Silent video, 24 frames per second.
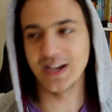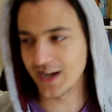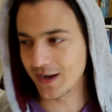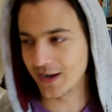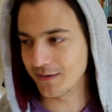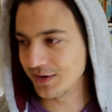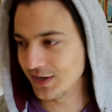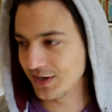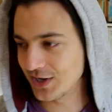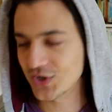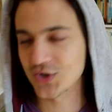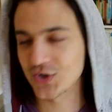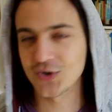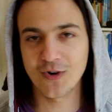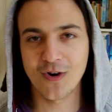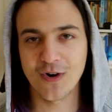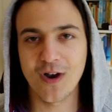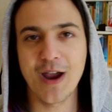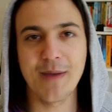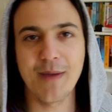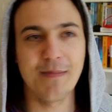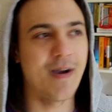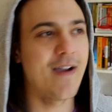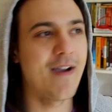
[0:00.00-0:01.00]
and I'm going to
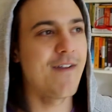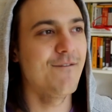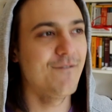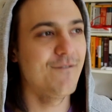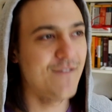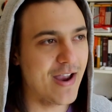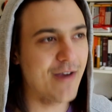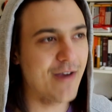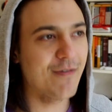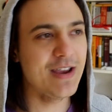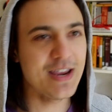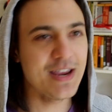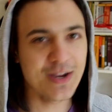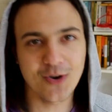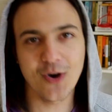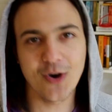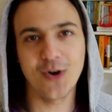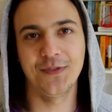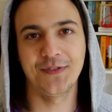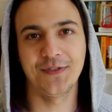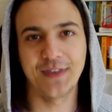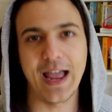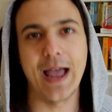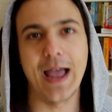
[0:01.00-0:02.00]
try my very
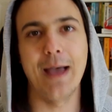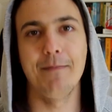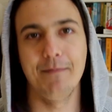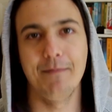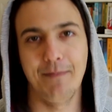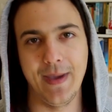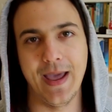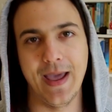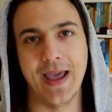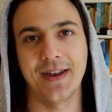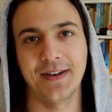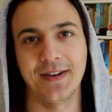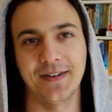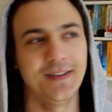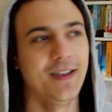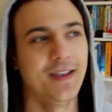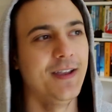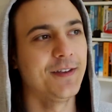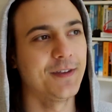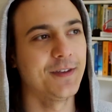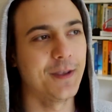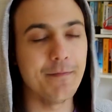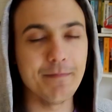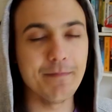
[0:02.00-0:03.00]
goddamn best
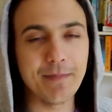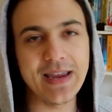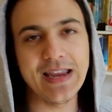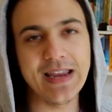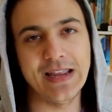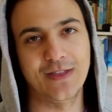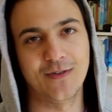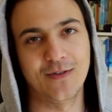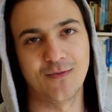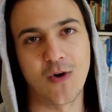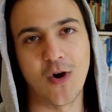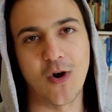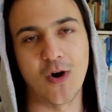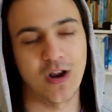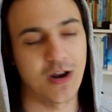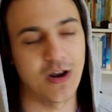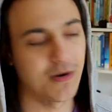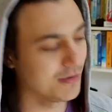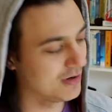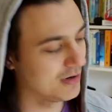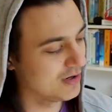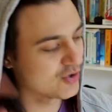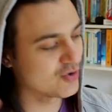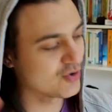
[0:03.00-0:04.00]
to meet The Rock.
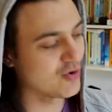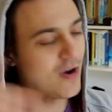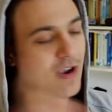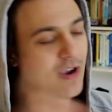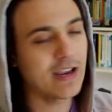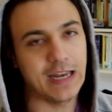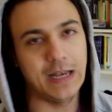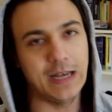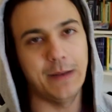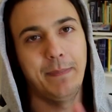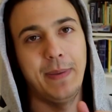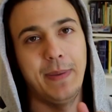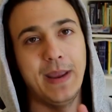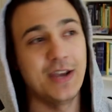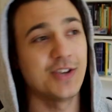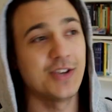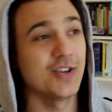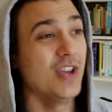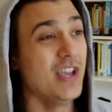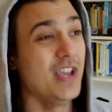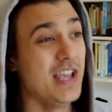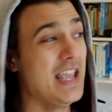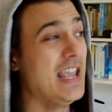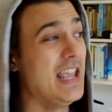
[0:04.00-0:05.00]
I'm going to try and get a
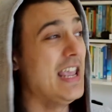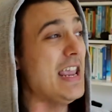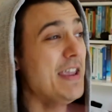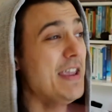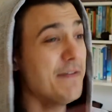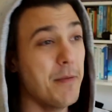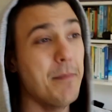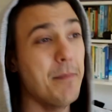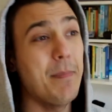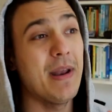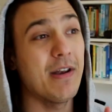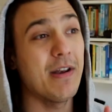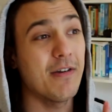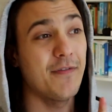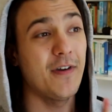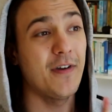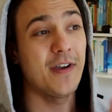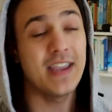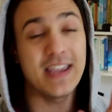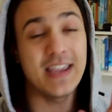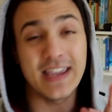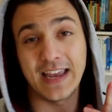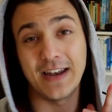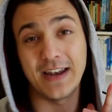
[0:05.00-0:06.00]
picture. Even better, if I
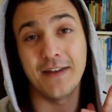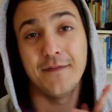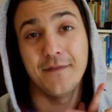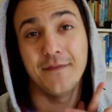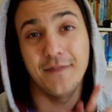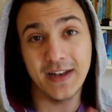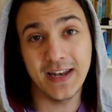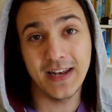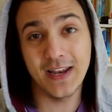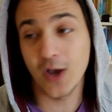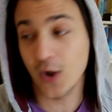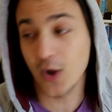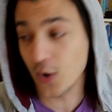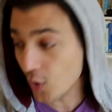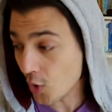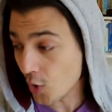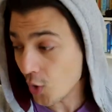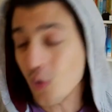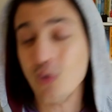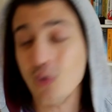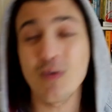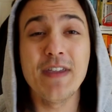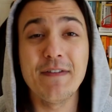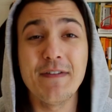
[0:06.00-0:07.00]
can get a video,
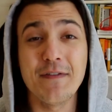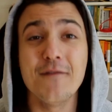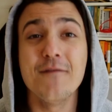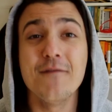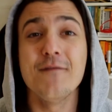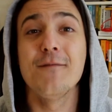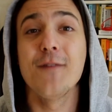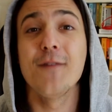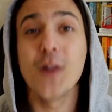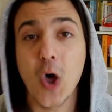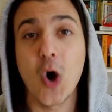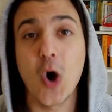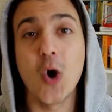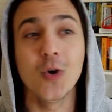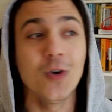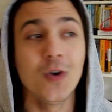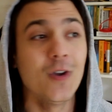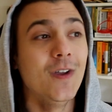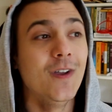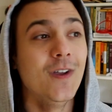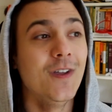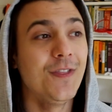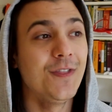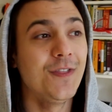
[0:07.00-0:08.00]
or even vlog
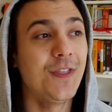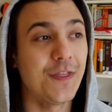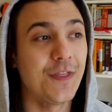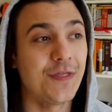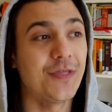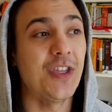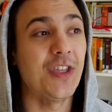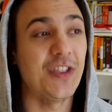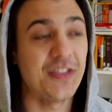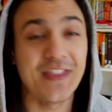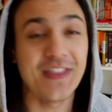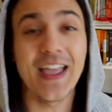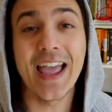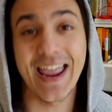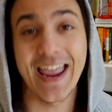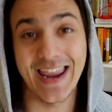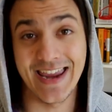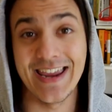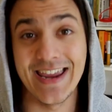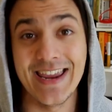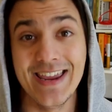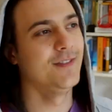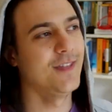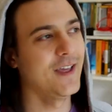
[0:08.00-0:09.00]
the
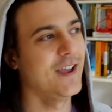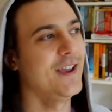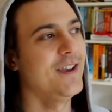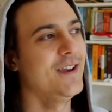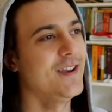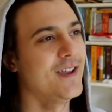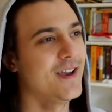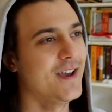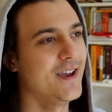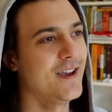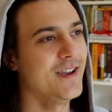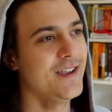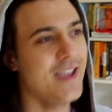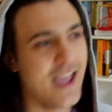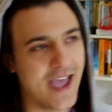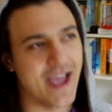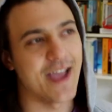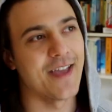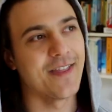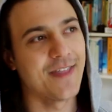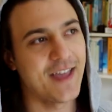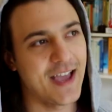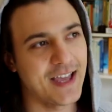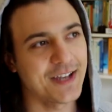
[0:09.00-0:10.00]
day, then yeah,
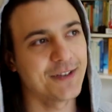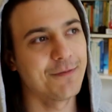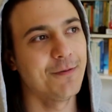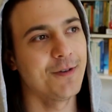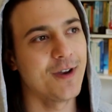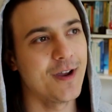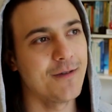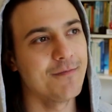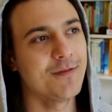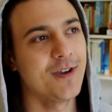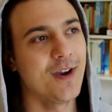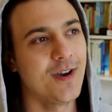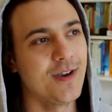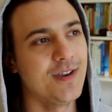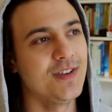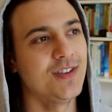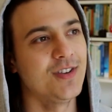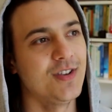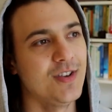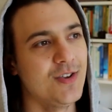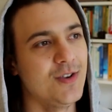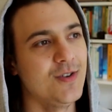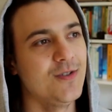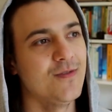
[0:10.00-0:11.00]
that's what I'm gonna
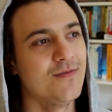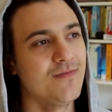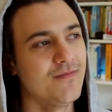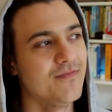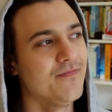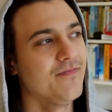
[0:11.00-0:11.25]
do.